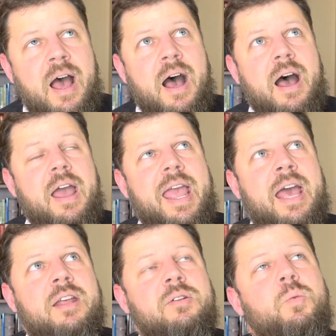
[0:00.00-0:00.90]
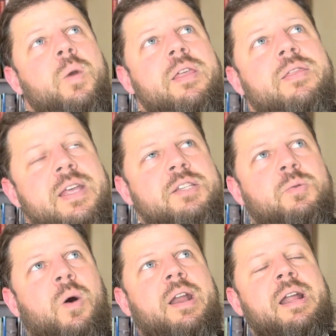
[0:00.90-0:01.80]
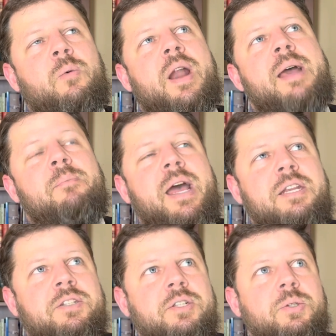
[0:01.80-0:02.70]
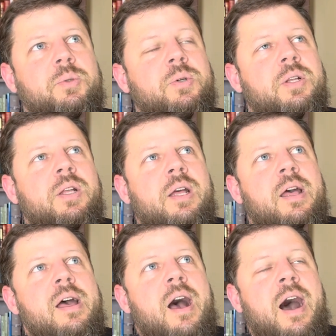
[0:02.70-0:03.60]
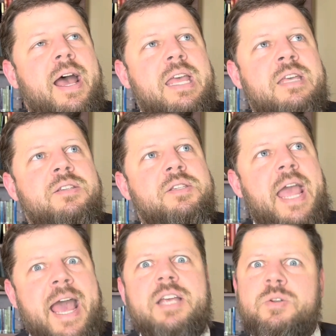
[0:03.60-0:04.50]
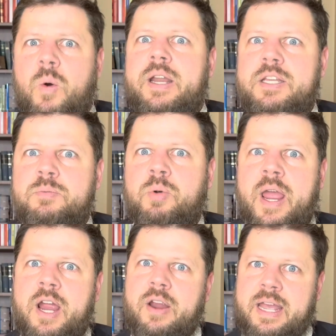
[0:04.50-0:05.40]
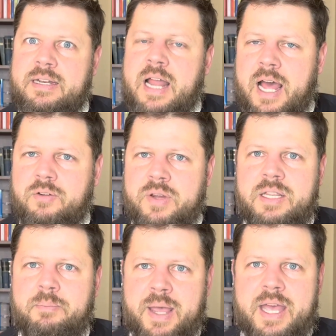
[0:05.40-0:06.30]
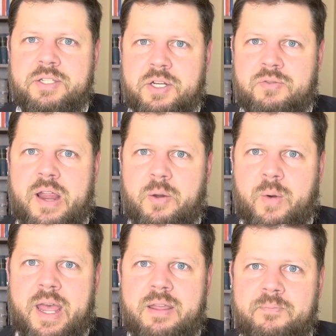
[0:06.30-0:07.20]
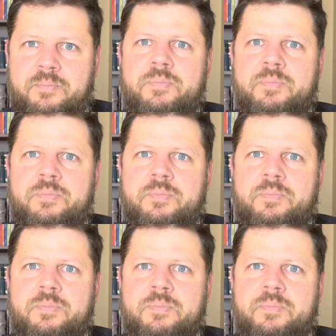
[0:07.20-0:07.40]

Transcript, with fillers: Uh, and with this one, what I might do uh, is ask what is prayer and not read the passage right away